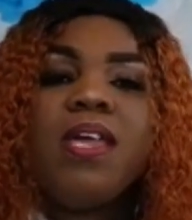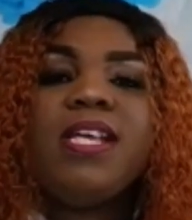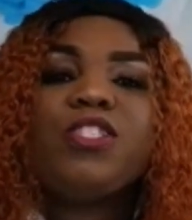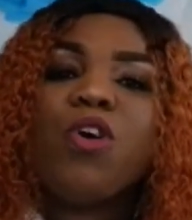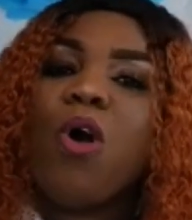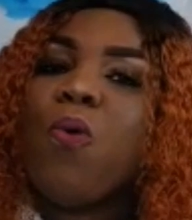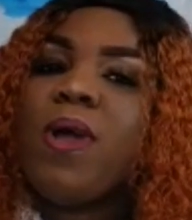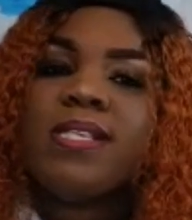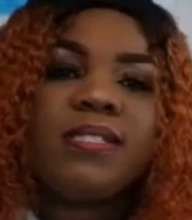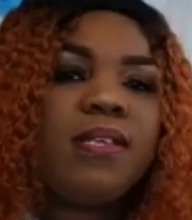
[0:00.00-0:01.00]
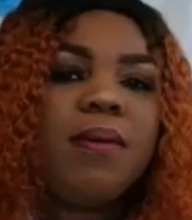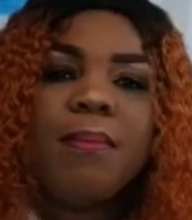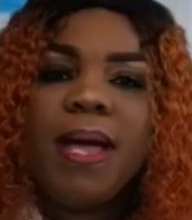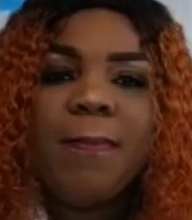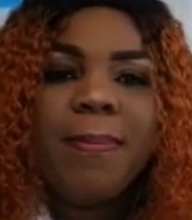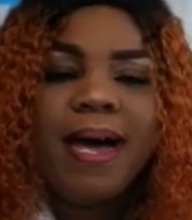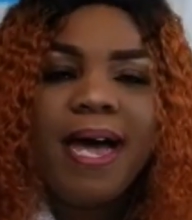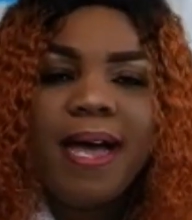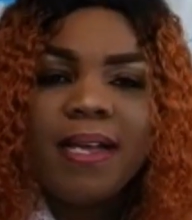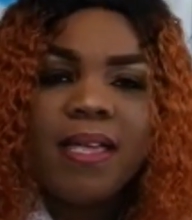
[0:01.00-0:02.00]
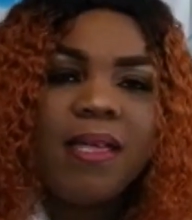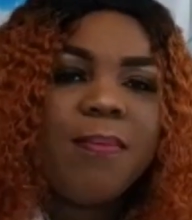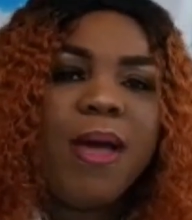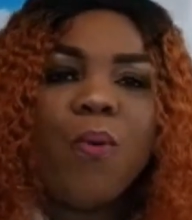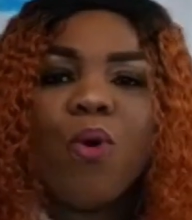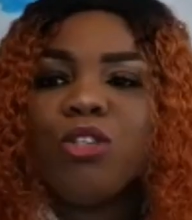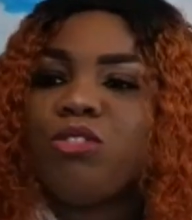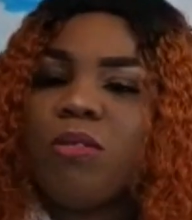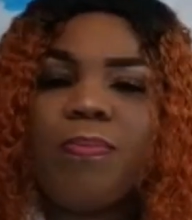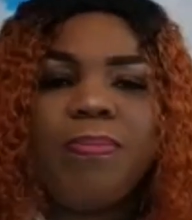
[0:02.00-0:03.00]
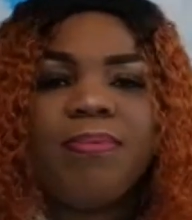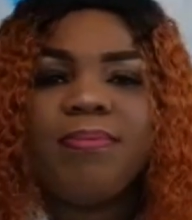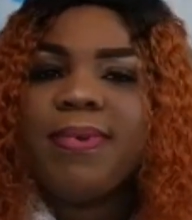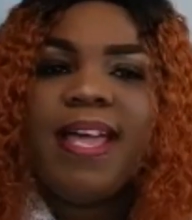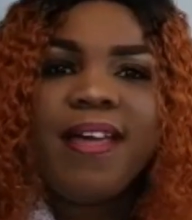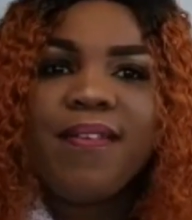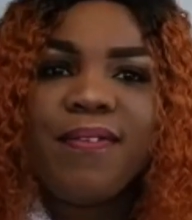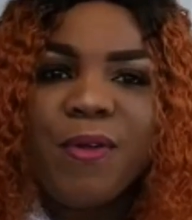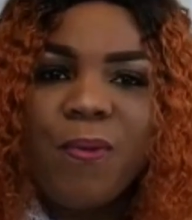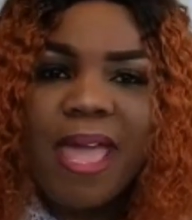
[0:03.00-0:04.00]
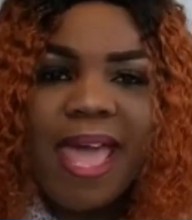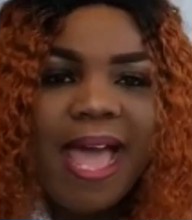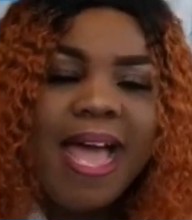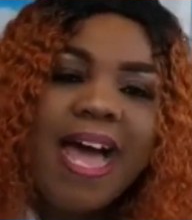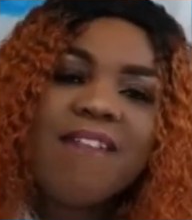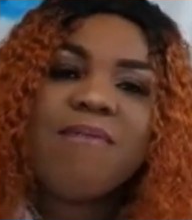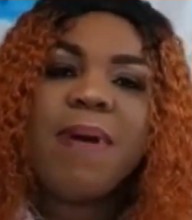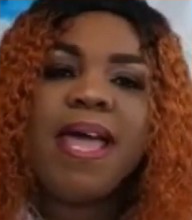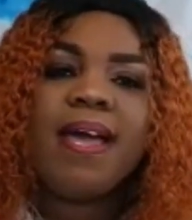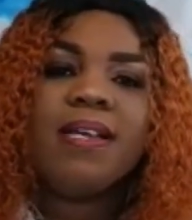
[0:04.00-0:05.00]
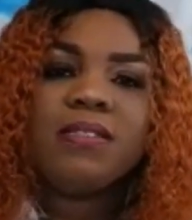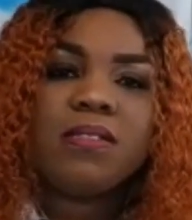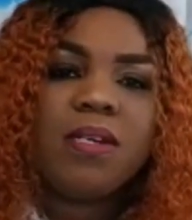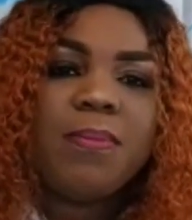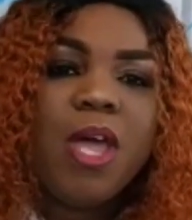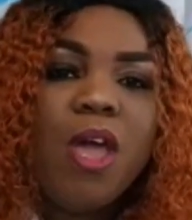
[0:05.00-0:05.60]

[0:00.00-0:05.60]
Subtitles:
It's always in my bag, in my wardrobe, everywhere I have my hand cream.